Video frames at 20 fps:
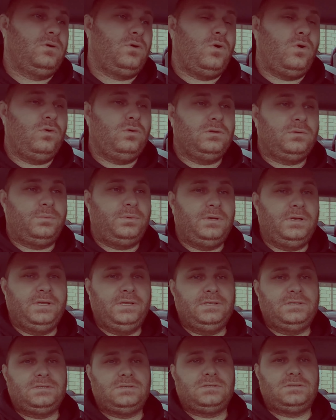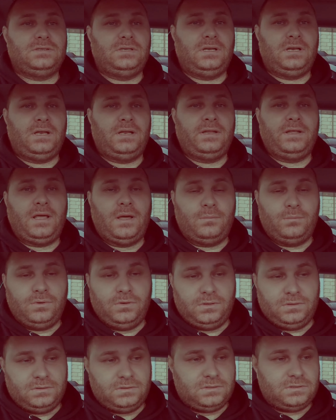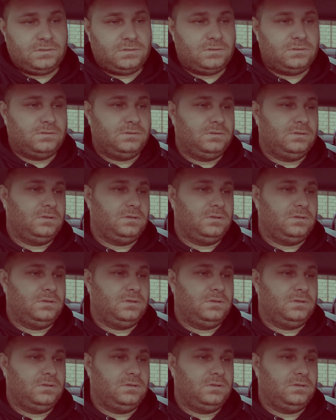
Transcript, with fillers: called the police and the ambulance.